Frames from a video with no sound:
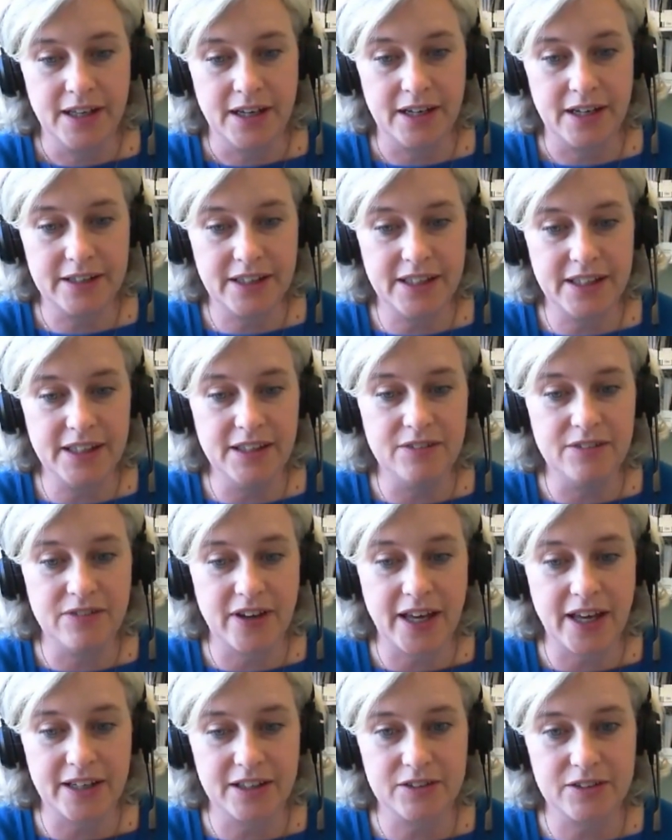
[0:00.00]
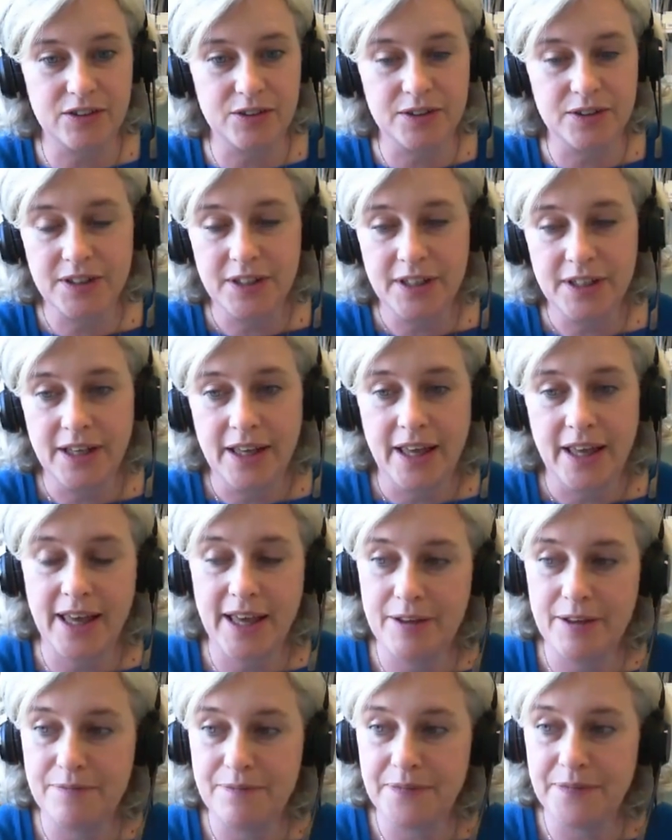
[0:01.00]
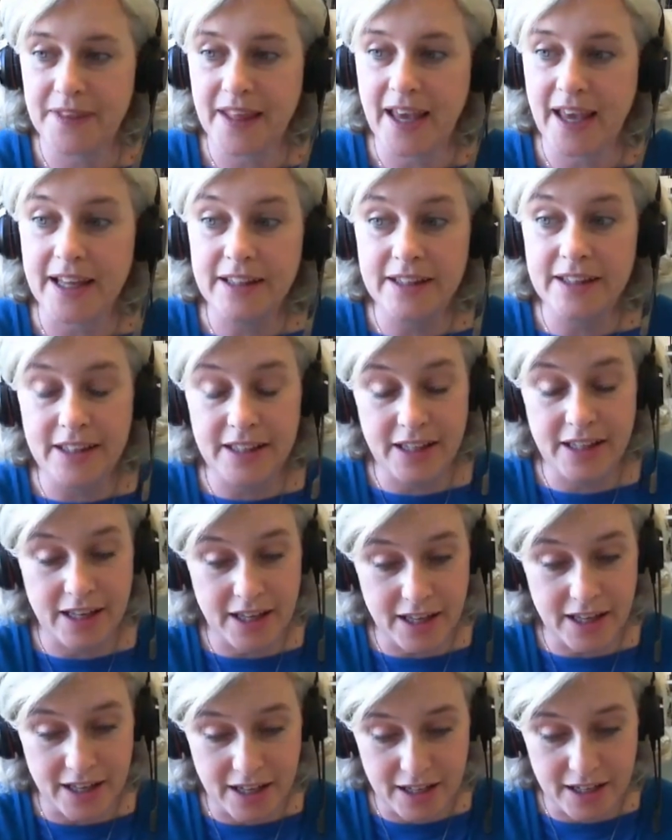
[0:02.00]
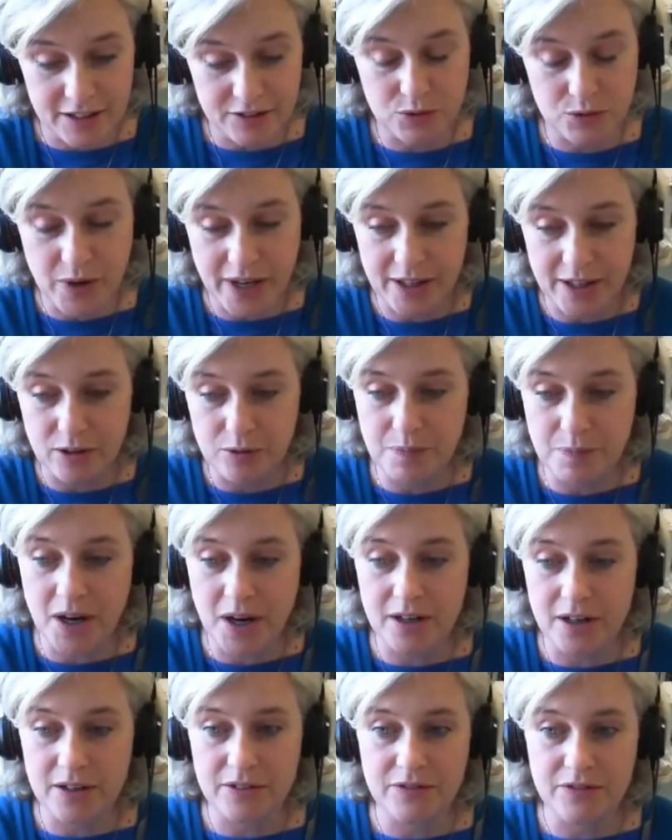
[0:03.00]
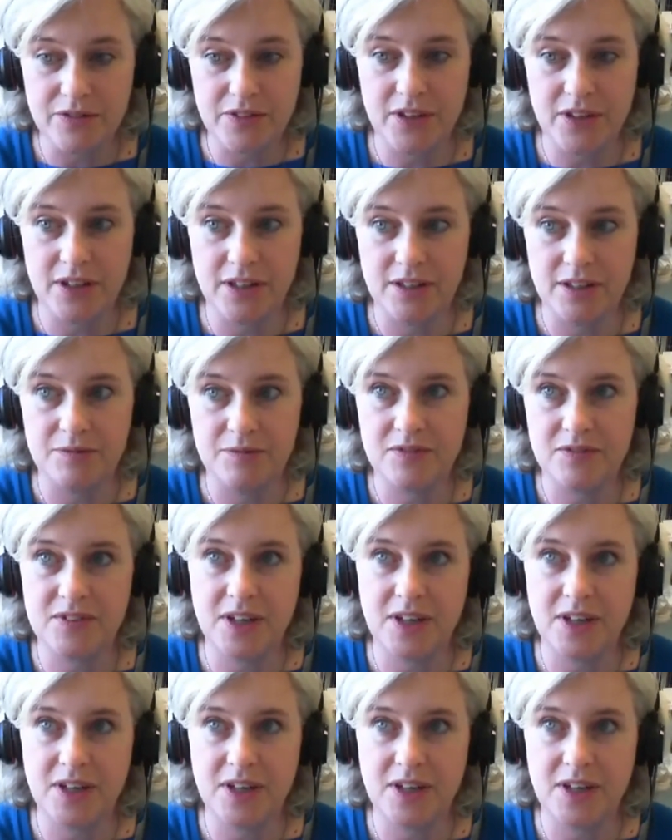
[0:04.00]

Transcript: a key factor um, and as well part of the